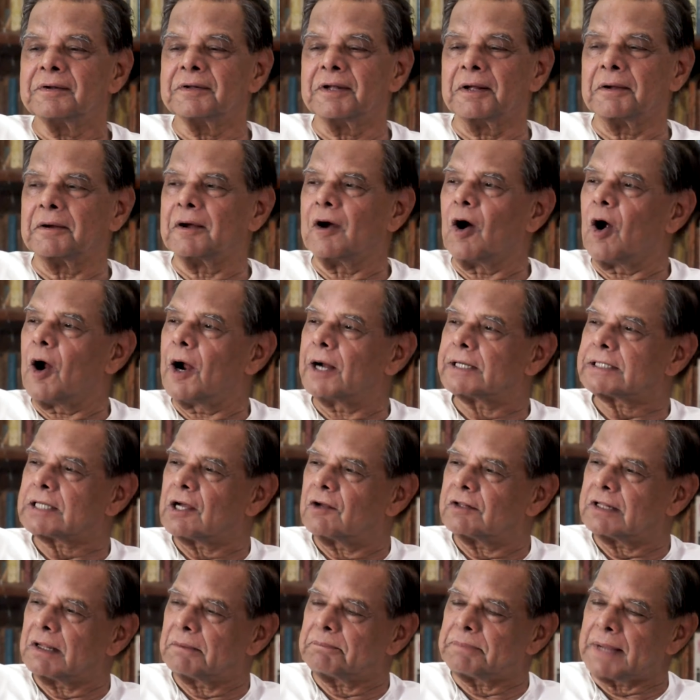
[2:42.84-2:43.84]
The gods
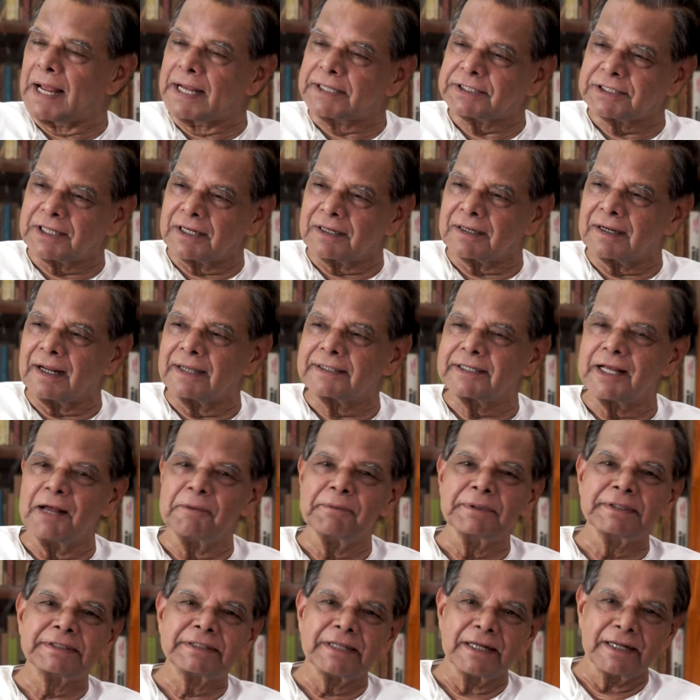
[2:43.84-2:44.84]
have the passion, as
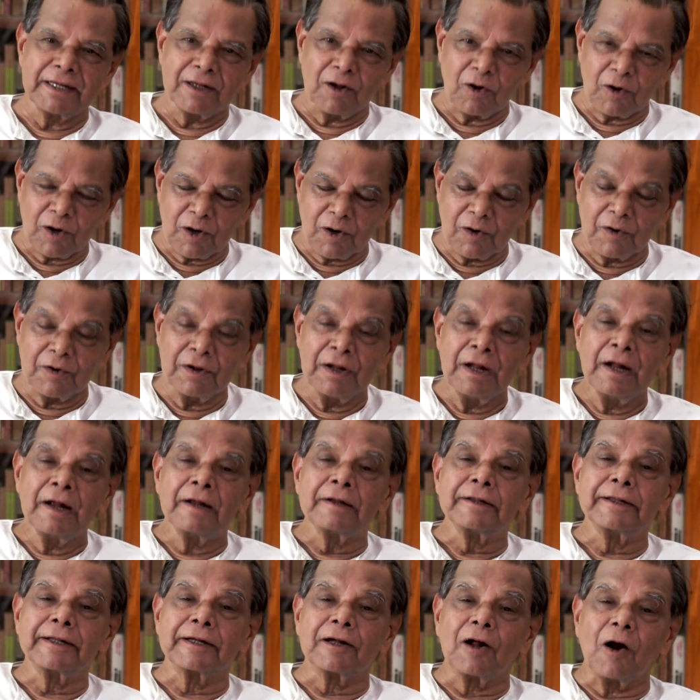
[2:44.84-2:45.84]
I've been saying all along,
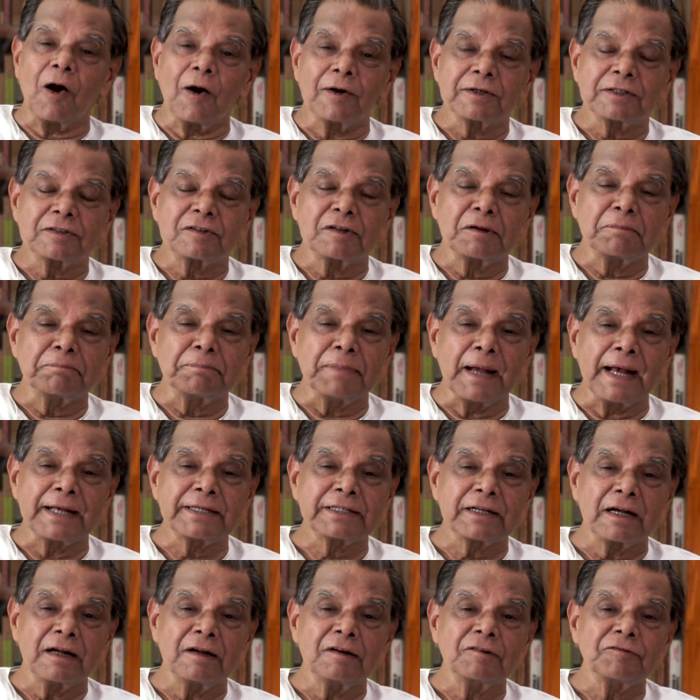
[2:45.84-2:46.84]
the gods have the
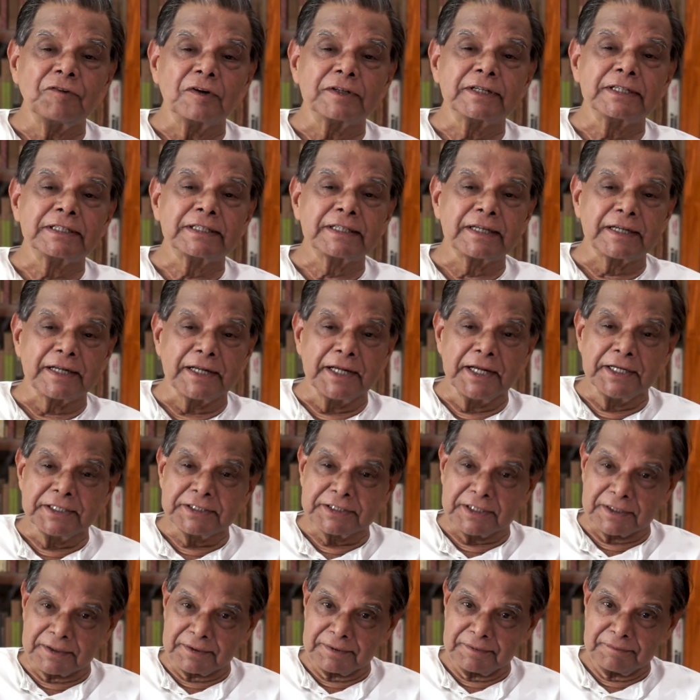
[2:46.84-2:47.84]
passion for this
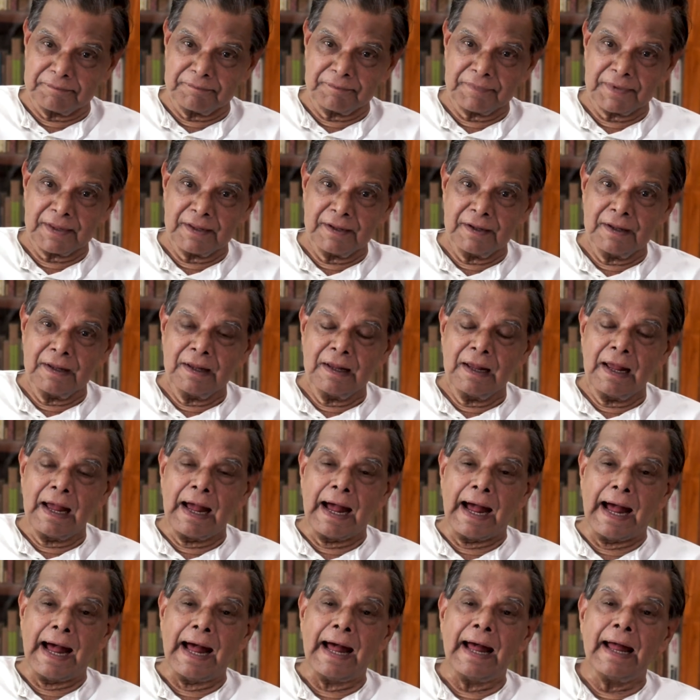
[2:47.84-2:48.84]
creation
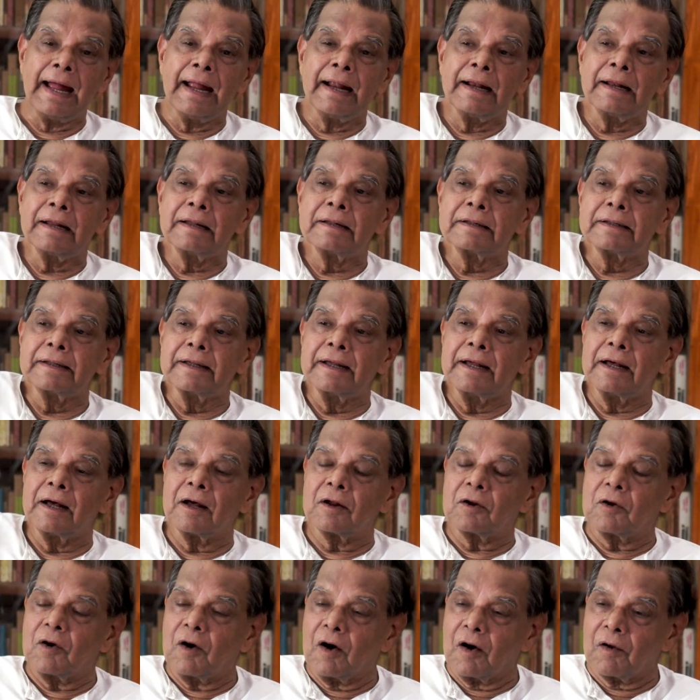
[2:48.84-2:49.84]
and they
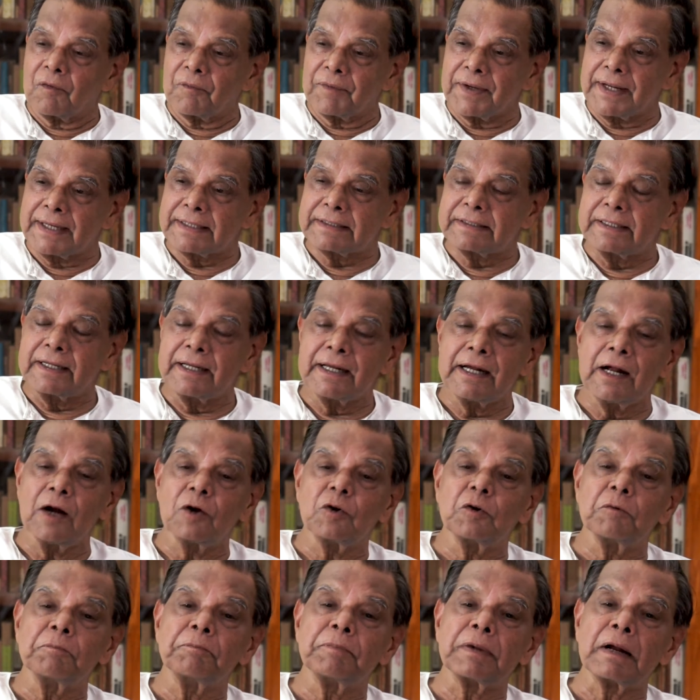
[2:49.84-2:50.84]
are always
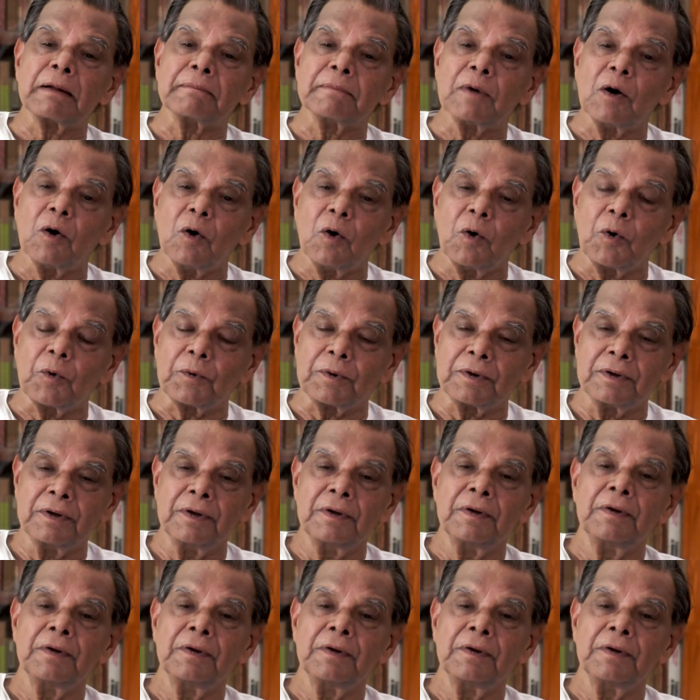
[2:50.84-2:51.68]
there to promote